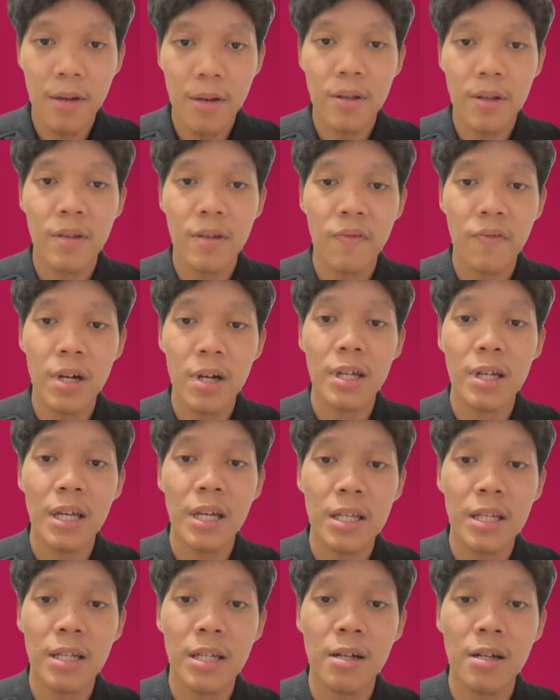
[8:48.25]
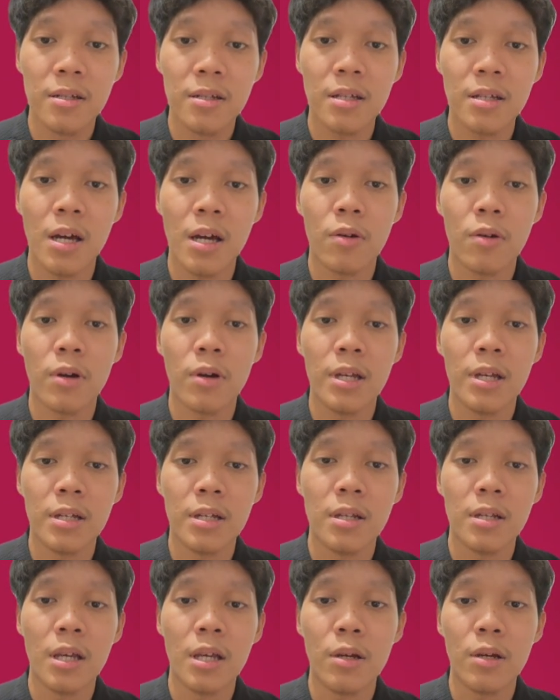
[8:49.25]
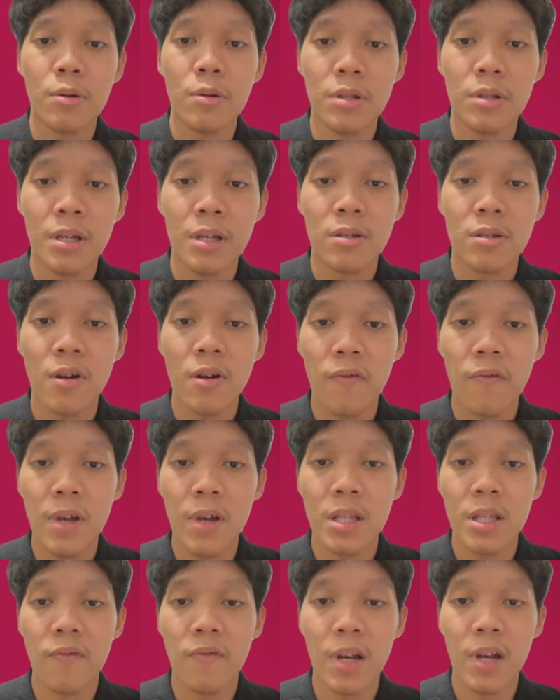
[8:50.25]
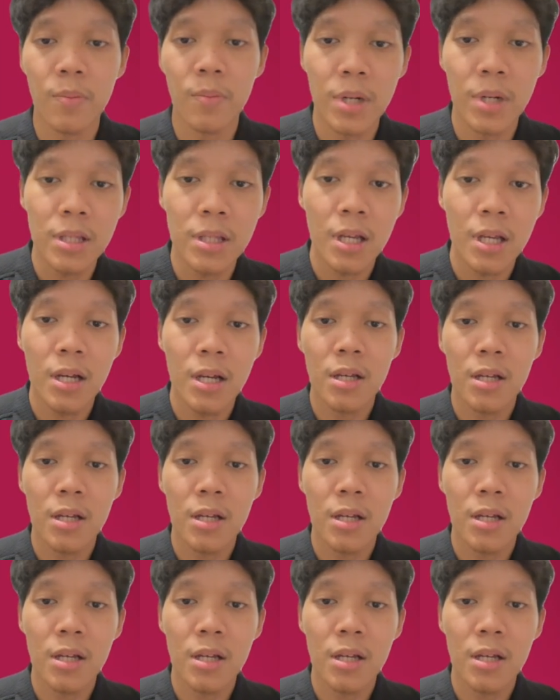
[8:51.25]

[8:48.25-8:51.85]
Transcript: several key skills are required, including software development,